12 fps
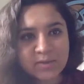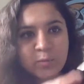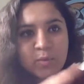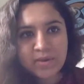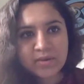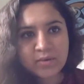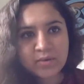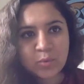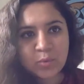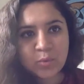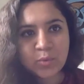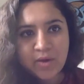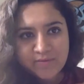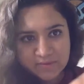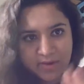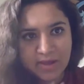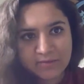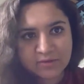these are women who have
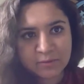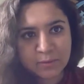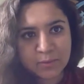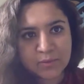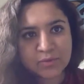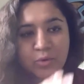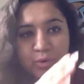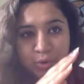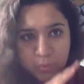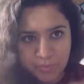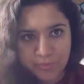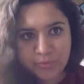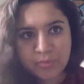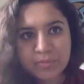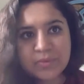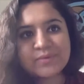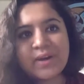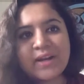survived abuse or are going through
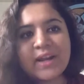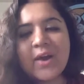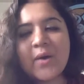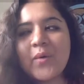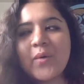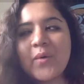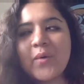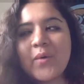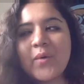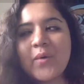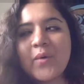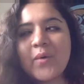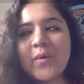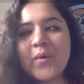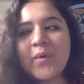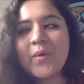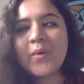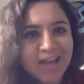abuse right now. So I
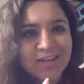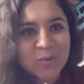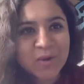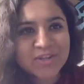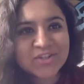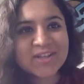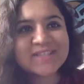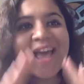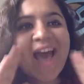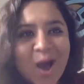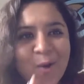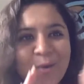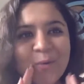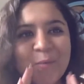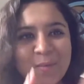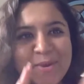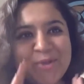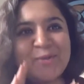think that question is, how are
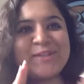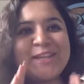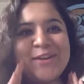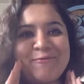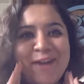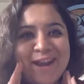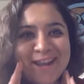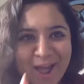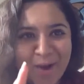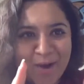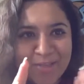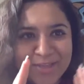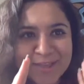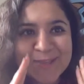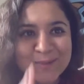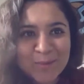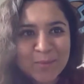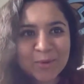women using it right now? I think it's
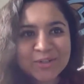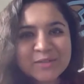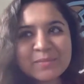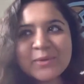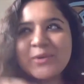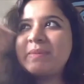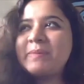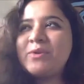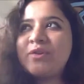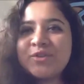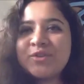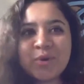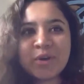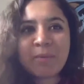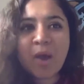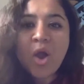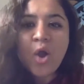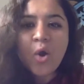so important, because people often talk
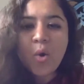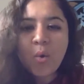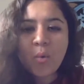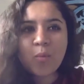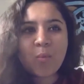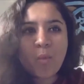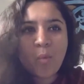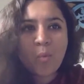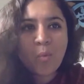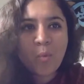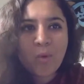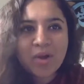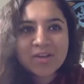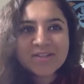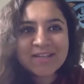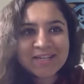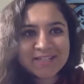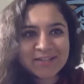about, oh, what is
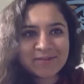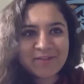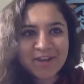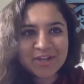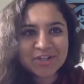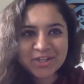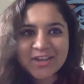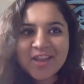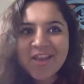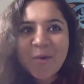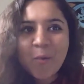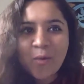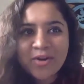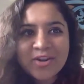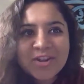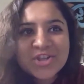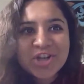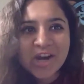the latest innovation? What
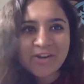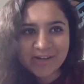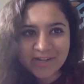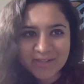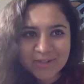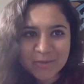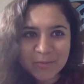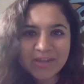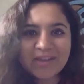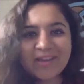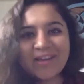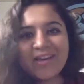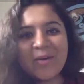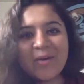are charities doing?